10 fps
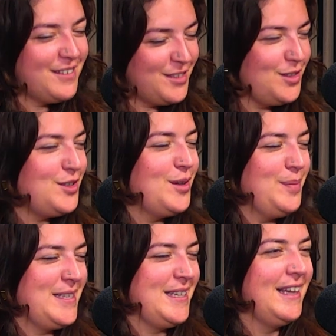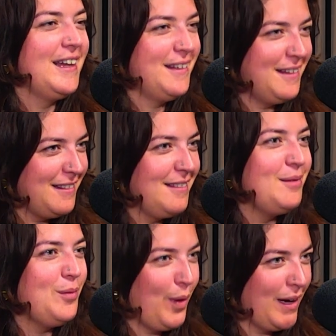Due to your busy
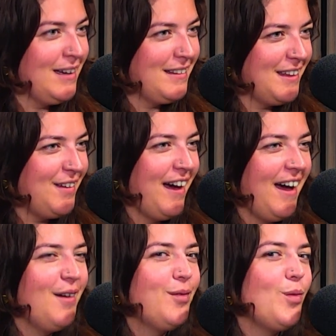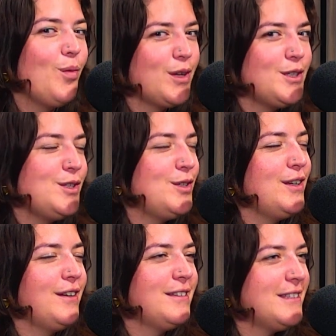work that you have, what do you
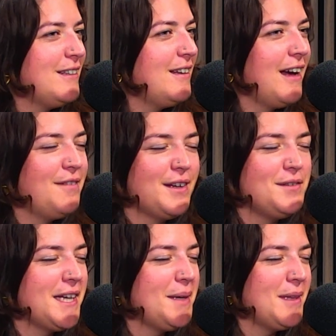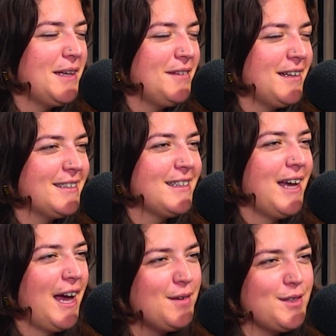do to have downtime in the evenings?
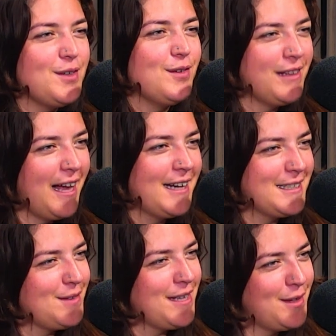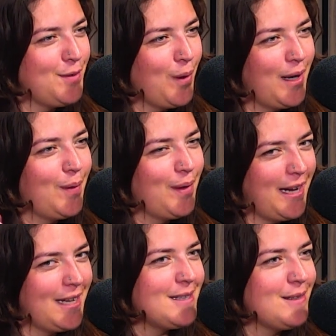How do you relax outside of work when it
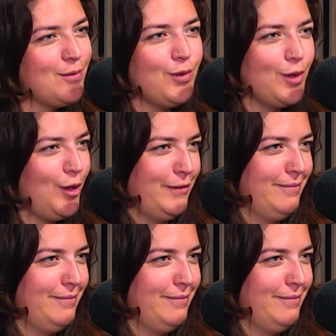is full on?